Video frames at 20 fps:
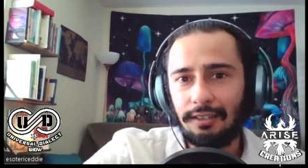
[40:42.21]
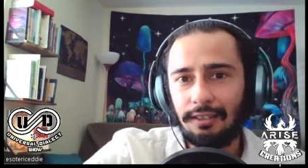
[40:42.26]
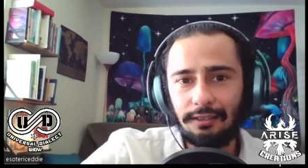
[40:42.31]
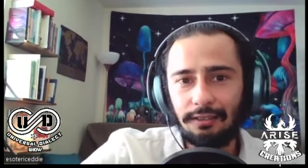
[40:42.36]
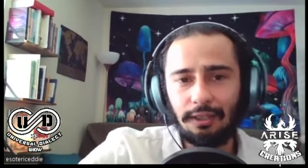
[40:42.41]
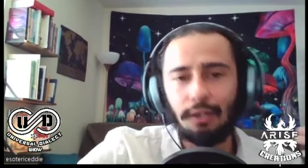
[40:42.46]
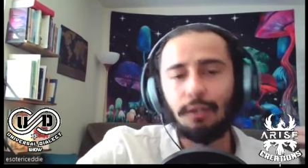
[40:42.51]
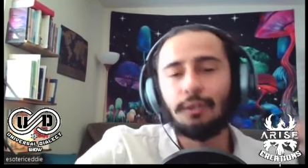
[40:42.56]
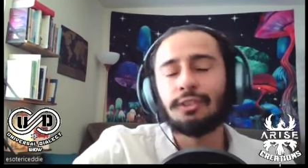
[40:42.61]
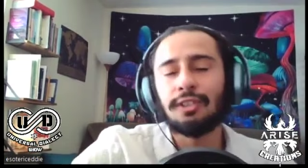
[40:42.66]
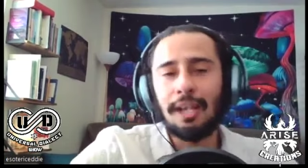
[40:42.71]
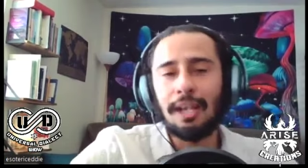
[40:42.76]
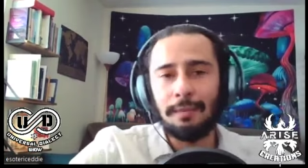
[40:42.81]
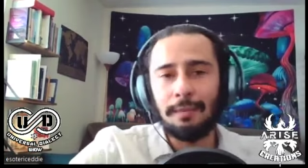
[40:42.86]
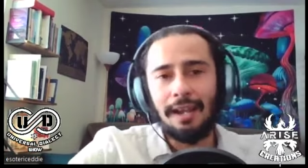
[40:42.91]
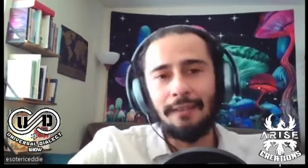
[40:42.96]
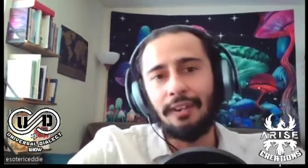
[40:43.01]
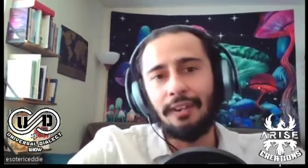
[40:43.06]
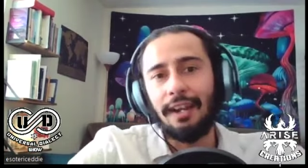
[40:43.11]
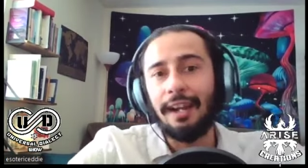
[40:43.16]
So it was named
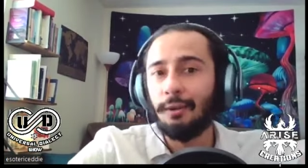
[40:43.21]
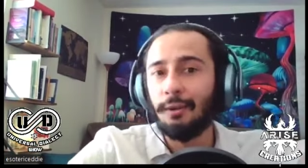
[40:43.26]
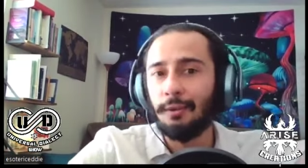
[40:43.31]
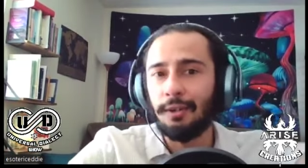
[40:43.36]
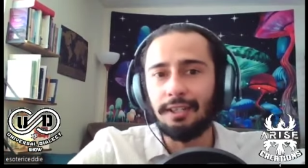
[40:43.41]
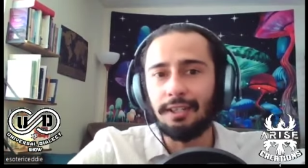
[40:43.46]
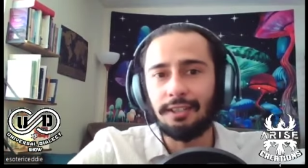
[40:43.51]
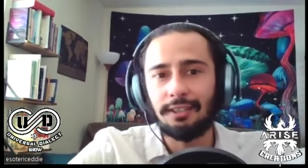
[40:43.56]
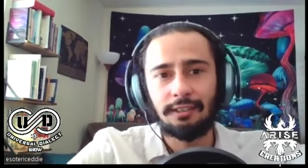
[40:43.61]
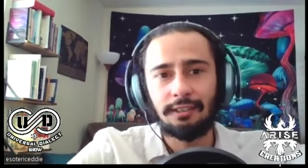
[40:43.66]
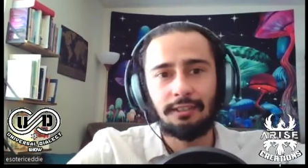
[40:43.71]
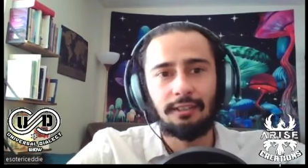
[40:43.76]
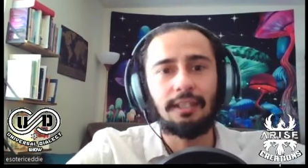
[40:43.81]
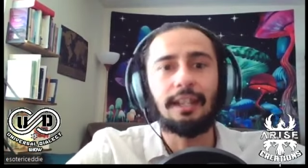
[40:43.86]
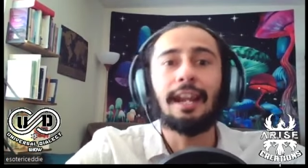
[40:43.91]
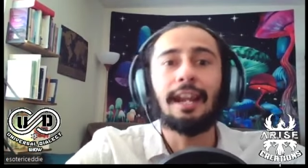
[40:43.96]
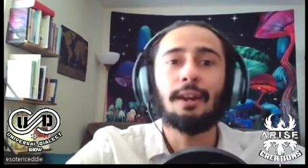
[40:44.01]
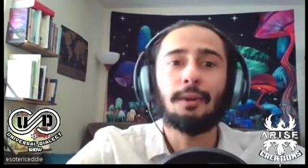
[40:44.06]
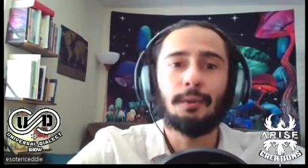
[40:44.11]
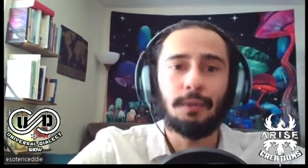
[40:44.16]
after Arius,
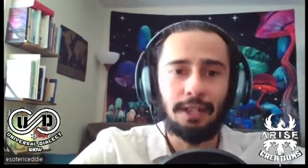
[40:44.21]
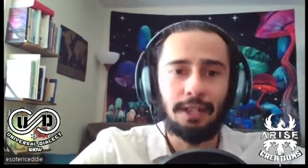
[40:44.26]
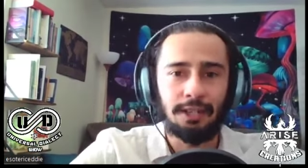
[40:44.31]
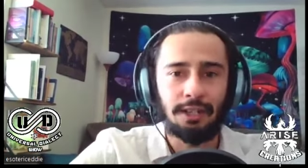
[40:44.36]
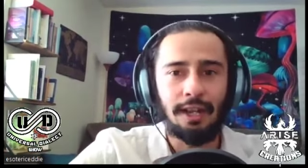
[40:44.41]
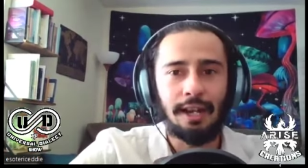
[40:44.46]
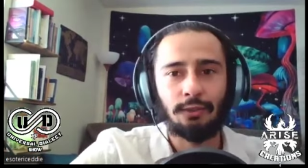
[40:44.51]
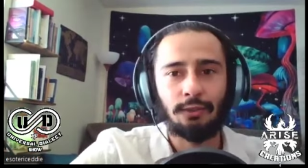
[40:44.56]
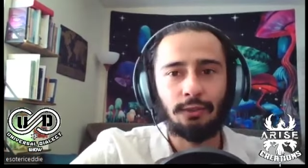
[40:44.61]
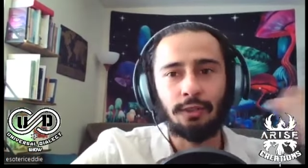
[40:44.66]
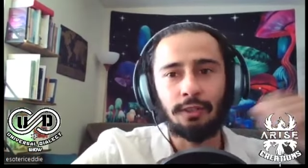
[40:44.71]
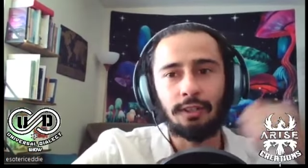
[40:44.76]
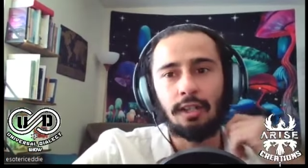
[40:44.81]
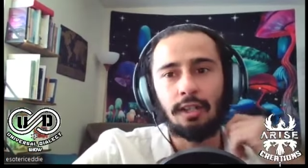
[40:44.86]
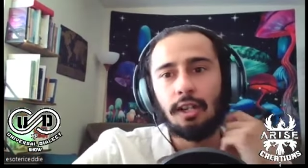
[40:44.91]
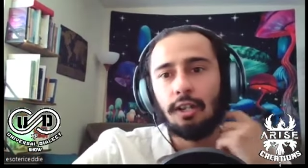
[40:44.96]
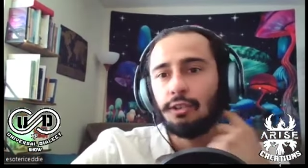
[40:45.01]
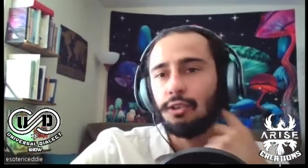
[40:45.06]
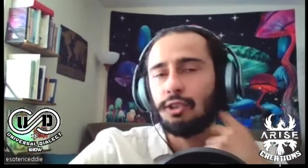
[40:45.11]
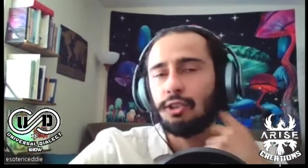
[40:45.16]
the Arian doctrine.
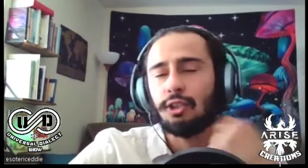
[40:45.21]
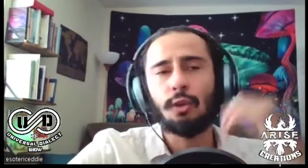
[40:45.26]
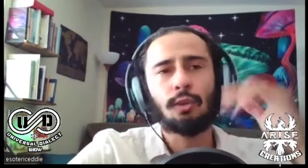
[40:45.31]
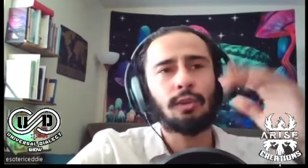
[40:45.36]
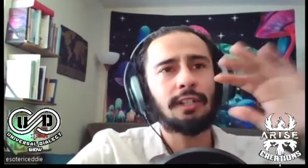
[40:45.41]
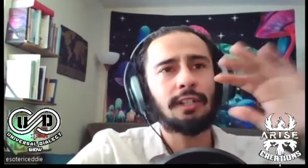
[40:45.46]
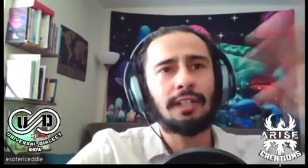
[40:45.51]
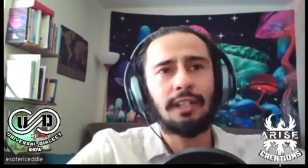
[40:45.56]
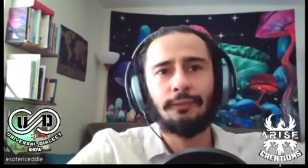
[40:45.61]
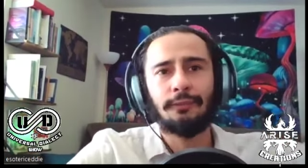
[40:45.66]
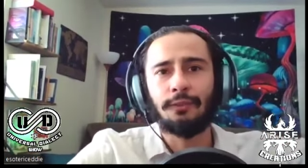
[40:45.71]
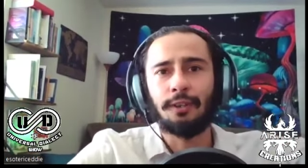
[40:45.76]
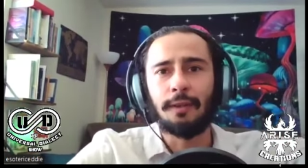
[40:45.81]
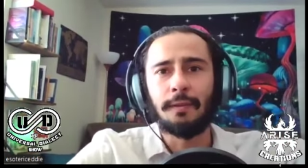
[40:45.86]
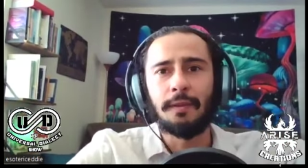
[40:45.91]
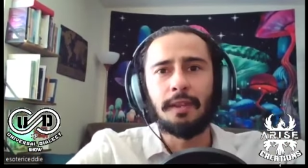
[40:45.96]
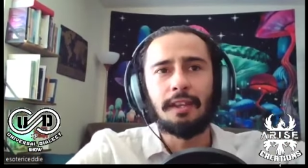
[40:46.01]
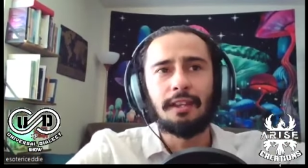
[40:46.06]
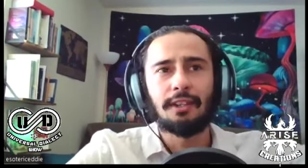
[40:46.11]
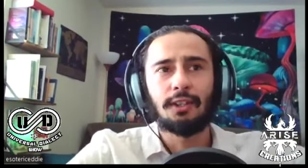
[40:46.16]
So totally right.
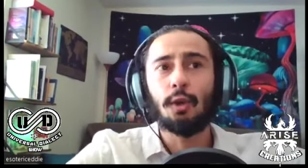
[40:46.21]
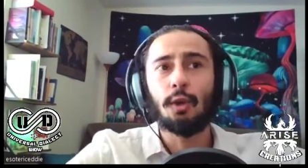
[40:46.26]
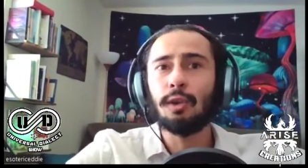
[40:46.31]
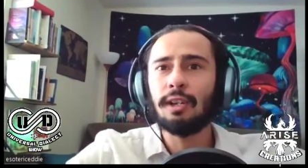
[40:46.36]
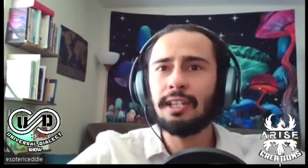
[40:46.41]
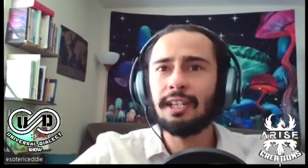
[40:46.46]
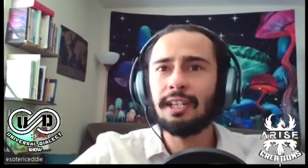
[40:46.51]
different, totally